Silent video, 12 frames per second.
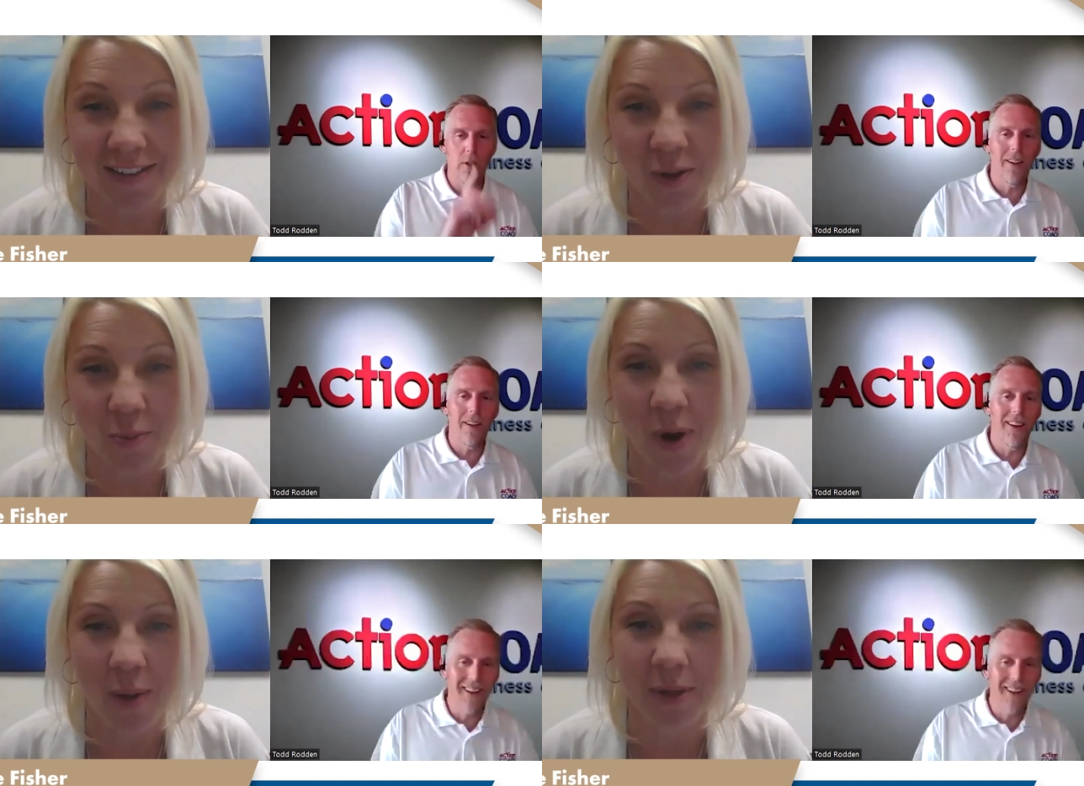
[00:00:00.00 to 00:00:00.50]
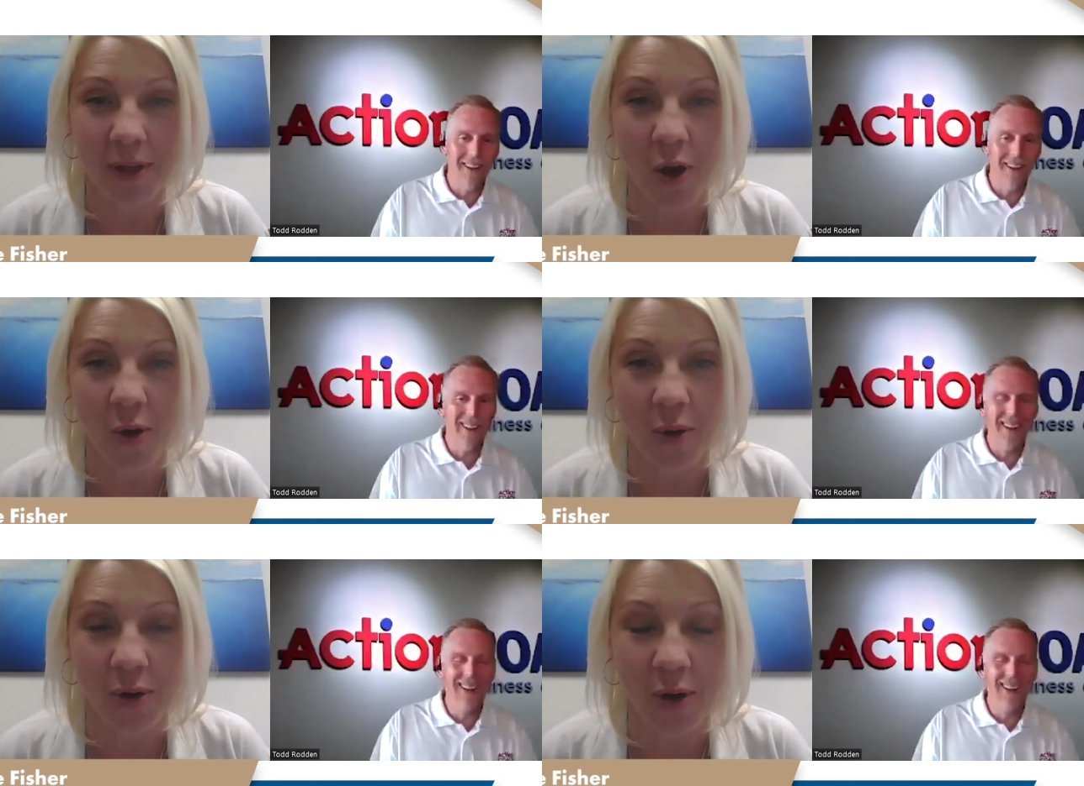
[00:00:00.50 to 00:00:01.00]
Speaker 1: they'll probably
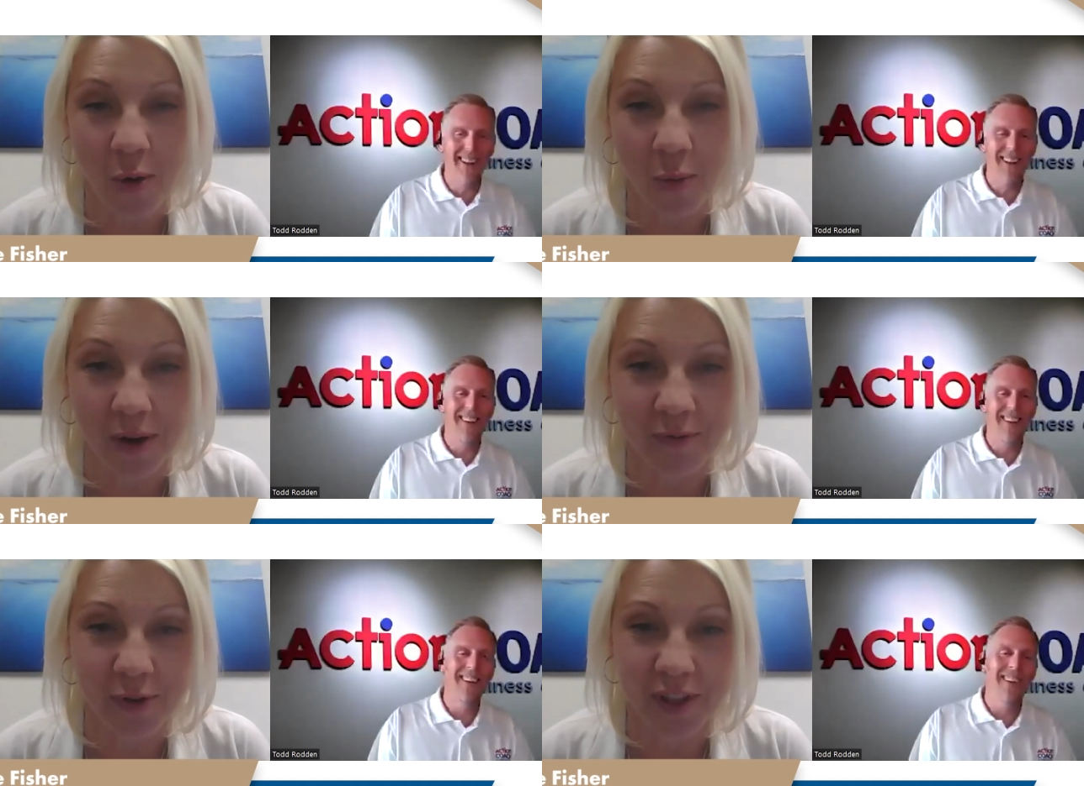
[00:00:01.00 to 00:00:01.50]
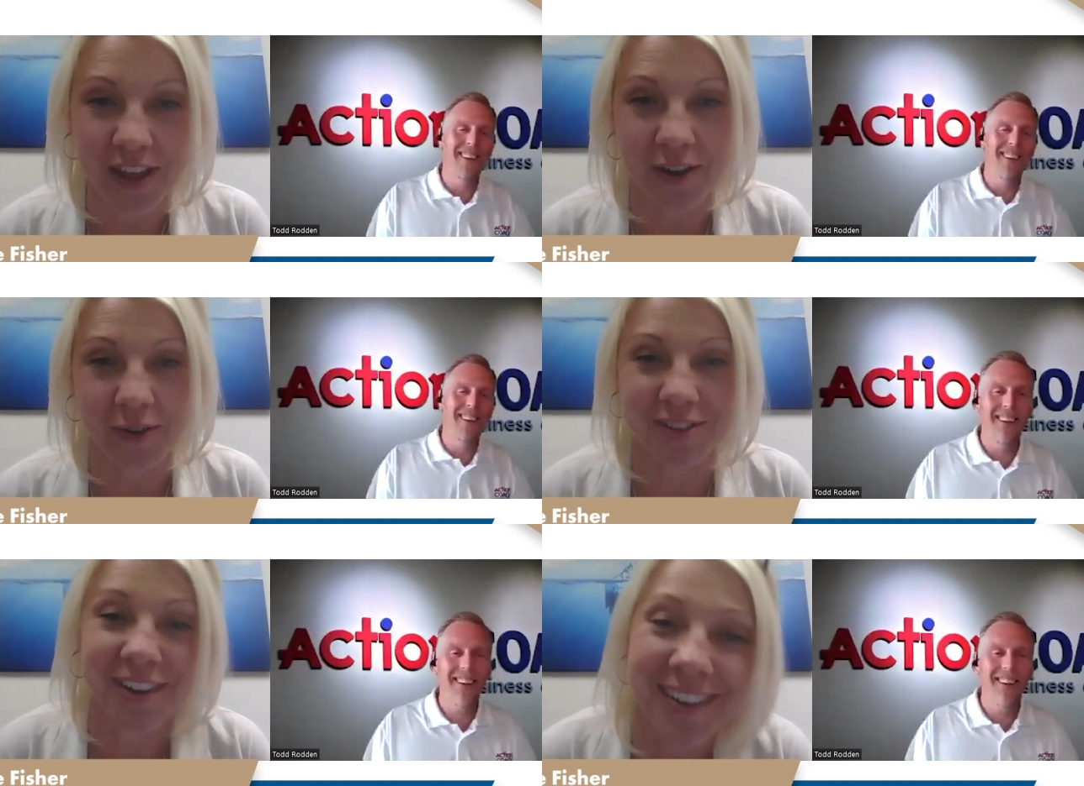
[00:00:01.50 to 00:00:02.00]
all all run for the hills.